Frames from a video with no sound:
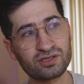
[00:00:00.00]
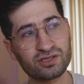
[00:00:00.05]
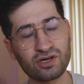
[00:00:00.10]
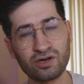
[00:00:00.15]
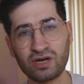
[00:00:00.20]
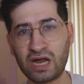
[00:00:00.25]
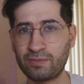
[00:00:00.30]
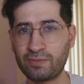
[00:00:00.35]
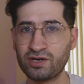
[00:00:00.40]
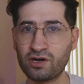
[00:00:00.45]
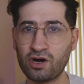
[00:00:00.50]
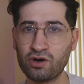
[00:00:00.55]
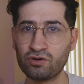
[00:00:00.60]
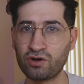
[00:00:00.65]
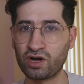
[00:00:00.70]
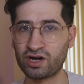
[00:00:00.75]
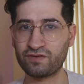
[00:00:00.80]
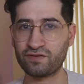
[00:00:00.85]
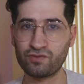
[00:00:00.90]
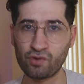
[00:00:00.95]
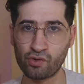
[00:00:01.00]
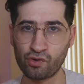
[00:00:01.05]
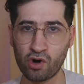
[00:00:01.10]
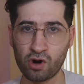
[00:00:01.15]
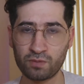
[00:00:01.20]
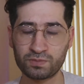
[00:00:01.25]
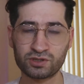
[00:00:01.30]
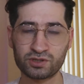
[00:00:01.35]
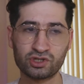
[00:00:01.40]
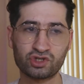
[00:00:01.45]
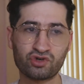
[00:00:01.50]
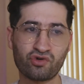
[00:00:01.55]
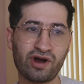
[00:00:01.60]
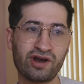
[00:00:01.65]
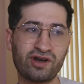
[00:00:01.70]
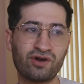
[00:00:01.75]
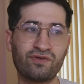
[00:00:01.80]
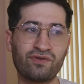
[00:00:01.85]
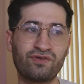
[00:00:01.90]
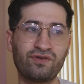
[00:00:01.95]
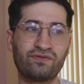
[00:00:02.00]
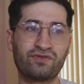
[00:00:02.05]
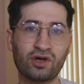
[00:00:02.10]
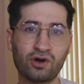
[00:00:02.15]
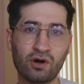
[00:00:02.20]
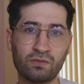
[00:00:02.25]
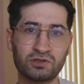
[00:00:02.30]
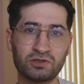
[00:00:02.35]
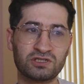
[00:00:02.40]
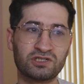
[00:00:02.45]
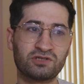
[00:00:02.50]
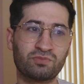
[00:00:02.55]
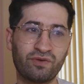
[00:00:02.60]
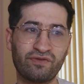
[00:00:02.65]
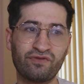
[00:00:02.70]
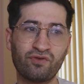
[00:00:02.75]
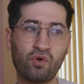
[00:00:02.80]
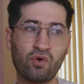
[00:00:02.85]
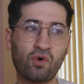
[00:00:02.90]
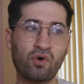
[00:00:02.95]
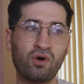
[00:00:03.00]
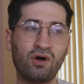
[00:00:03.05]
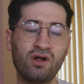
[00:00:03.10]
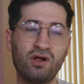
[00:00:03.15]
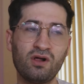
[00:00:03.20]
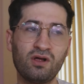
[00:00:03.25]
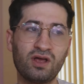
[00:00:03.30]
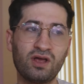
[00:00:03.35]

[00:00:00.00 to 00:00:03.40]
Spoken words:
So let me know, like, if you're an options trader, if you've done options before,